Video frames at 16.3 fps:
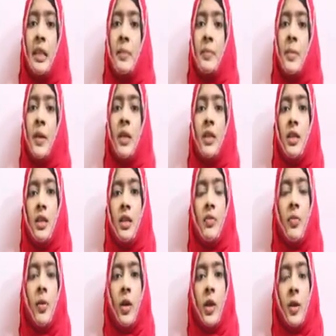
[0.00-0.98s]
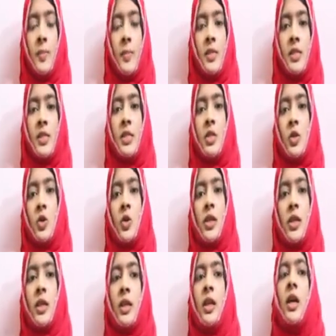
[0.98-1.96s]
therapy, here what happens is
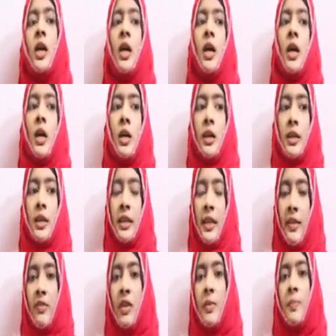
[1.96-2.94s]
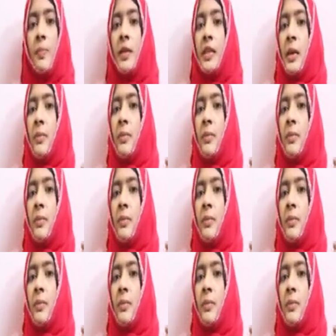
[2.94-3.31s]
during the development,